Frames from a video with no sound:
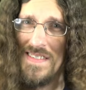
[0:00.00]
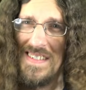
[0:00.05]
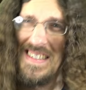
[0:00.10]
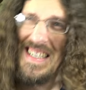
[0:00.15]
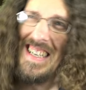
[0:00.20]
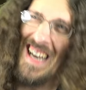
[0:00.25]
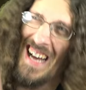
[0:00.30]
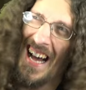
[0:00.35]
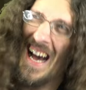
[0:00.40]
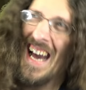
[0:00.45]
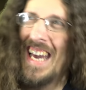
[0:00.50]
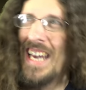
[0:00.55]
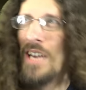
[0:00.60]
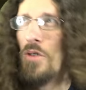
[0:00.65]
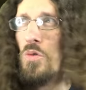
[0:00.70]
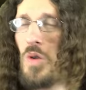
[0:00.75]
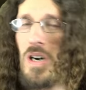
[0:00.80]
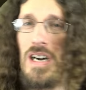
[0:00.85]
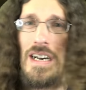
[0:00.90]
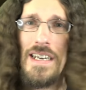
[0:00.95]
And a high
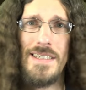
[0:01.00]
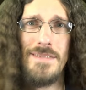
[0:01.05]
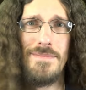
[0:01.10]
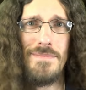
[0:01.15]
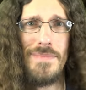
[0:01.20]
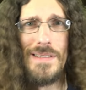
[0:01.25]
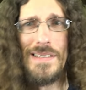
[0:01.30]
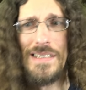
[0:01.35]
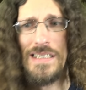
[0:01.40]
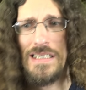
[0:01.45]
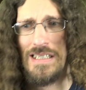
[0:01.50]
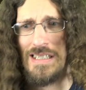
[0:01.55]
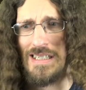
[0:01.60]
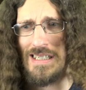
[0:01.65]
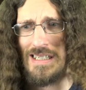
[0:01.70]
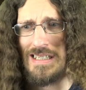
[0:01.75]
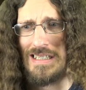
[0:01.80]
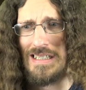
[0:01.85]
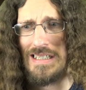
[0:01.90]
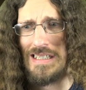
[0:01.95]
one, but
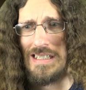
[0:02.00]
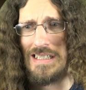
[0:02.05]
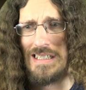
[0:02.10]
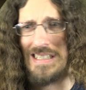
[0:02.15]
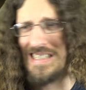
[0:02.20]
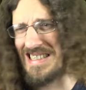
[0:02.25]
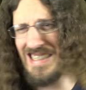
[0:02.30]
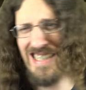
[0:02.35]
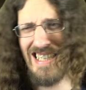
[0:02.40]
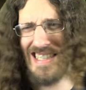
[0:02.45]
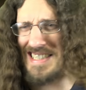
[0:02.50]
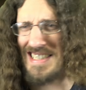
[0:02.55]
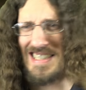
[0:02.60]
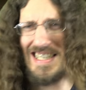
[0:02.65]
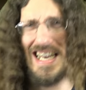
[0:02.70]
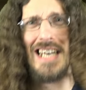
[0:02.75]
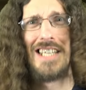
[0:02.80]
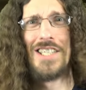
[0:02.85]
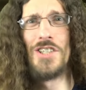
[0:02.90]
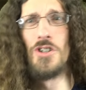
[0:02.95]
let's
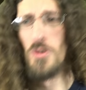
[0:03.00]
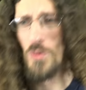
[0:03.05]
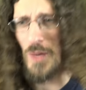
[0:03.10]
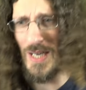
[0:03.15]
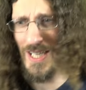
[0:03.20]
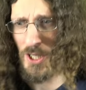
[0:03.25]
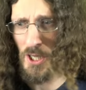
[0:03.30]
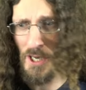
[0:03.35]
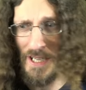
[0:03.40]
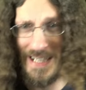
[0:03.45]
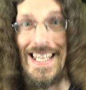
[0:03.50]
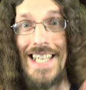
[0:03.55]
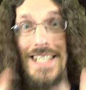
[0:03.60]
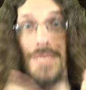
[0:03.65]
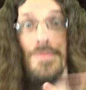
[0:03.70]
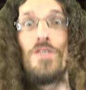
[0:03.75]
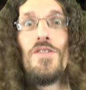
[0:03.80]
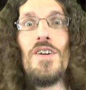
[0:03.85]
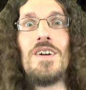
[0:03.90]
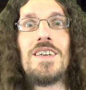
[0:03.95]
not dwell on it. Let's
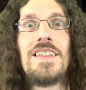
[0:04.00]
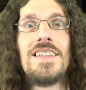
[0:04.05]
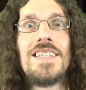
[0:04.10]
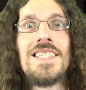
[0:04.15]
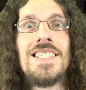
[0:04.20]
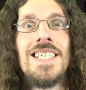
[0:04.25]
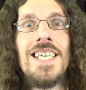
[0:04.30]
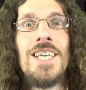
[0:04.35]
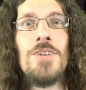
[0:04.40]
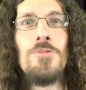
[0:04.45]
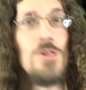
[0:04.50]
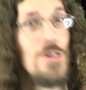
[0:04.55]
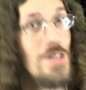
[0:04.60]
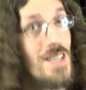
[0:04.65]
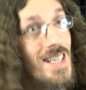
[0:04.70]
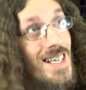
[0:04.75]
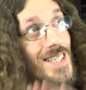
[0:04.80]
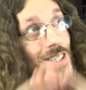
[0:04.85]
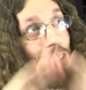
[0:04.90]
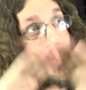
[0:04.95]
move on to the
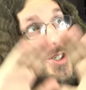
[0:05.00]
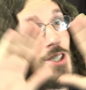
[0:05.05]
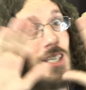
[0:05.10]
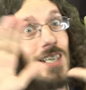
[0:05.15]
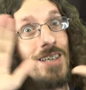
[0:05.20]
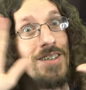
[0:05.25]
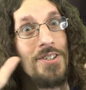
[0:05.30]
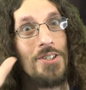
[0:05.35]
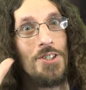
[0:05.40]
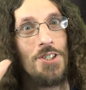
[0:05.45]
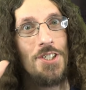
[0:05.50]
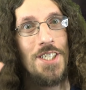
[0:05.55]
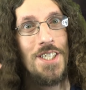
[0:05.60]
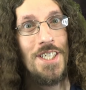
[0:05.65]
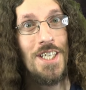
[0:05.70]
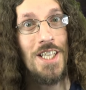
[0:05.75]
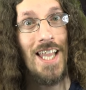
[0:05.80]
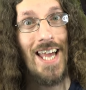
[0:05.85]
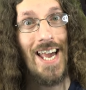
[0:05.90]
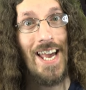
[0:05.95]
sequel, Jingles the
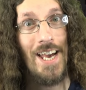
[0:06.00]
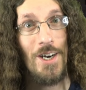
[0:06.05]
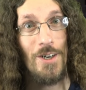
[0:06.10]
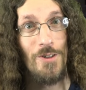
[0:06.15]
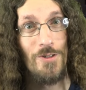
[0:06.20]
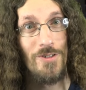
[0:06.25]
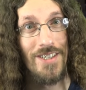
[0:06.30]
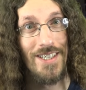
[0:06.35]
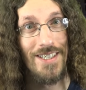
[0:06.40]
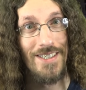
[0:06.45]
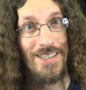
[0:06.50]
Clown.